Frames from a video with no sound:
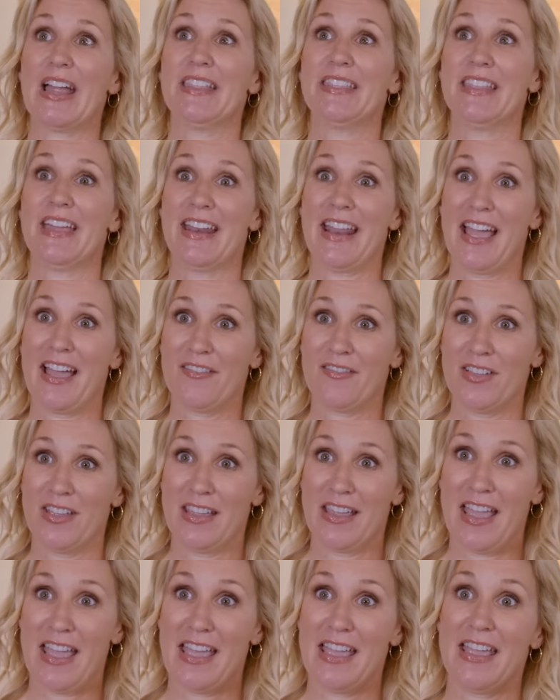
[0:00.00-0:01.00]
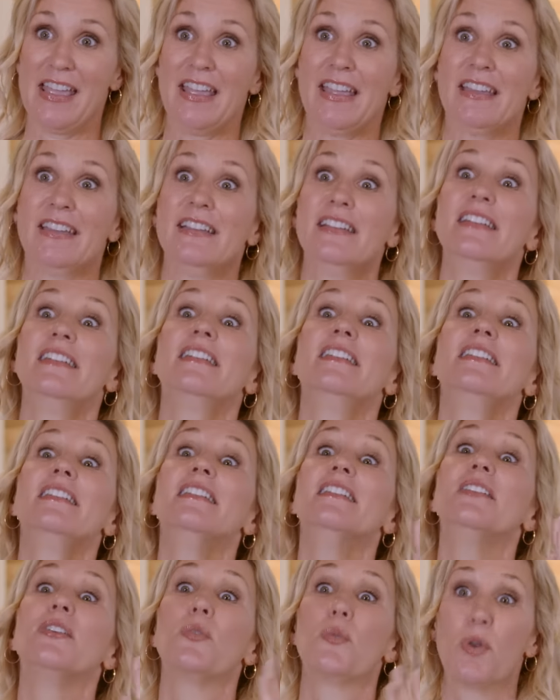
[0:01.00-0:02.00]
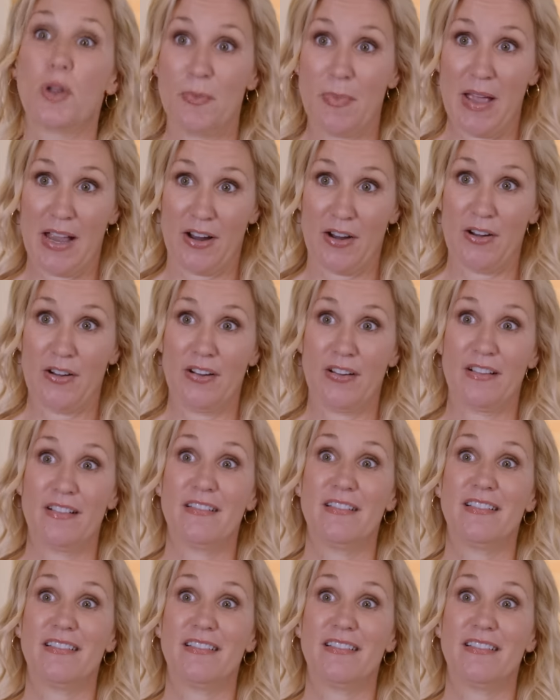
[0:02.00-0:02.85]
and then having a woodpecker